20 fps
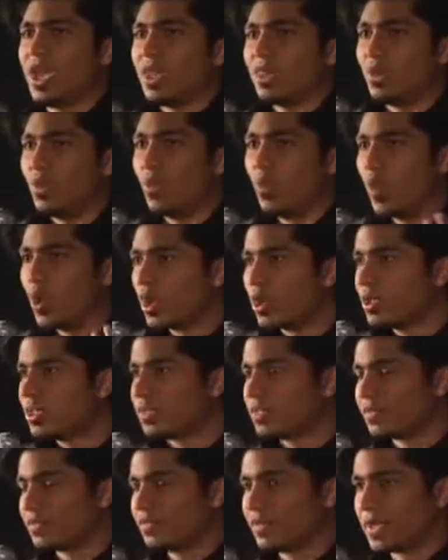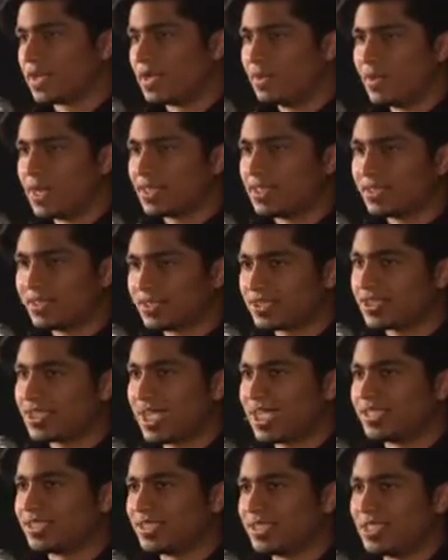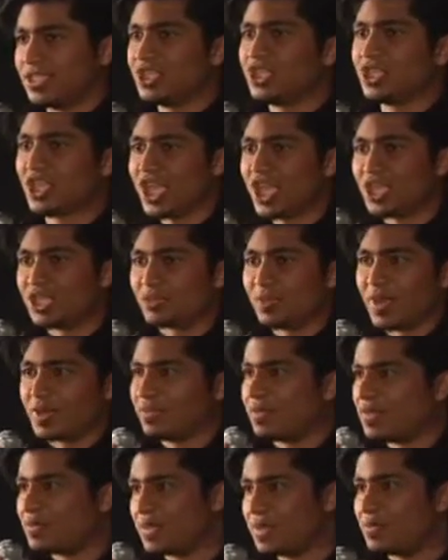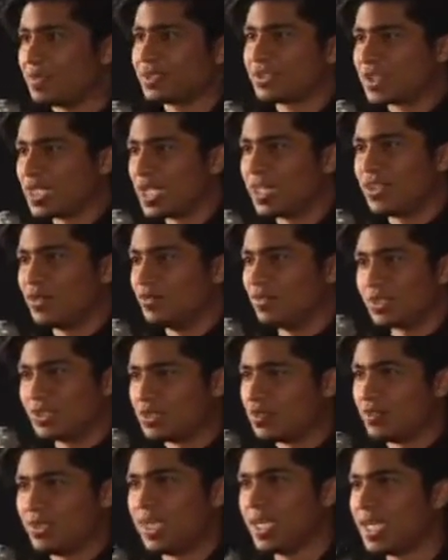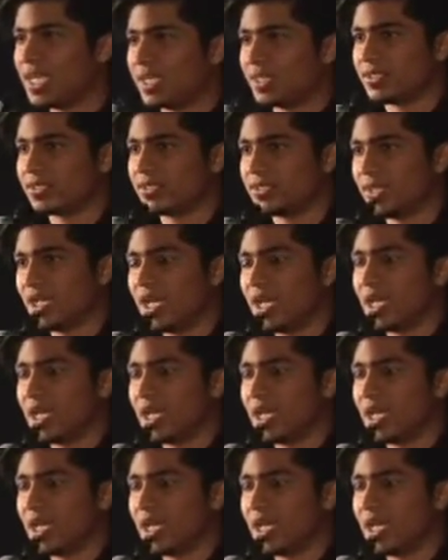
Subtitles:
The world in a fundamental sense didn't change by 50% over 2 years.